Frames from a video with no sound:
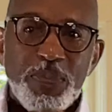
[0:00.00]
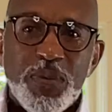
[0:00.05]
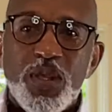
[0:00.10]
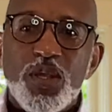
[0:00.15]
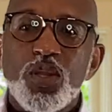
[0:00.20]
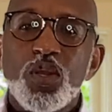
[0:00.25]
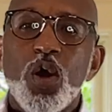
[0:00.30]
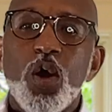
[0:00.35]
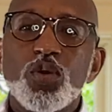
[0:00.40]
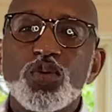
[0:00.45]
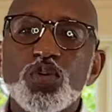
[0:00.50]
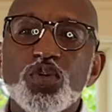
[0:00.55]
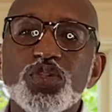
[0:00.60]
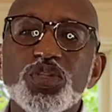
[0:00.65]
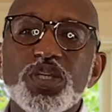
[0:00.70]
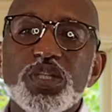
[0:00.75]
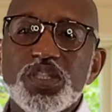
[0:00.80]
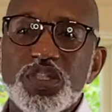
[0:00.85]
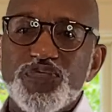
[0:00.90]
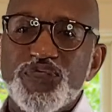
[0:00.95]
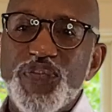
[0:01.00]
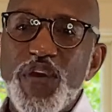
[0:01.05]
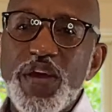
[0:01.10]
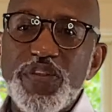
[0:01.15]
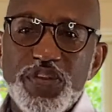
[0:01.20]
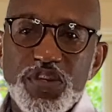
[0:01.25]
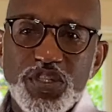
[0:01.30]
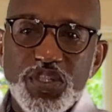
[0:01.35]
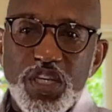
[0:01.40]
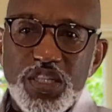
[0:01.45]
you know, you just faith
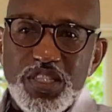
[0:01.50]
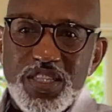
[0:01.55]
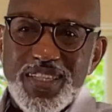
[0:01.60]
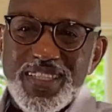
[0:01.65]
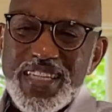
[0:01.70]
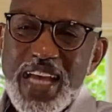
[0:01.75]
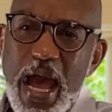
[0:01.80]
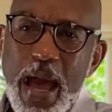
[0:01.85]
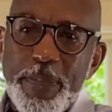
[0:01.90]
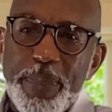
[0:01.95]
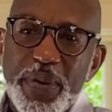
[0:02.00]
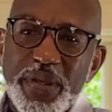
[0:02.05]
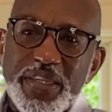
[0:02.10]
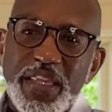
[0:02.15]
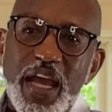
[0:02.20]
is just a topic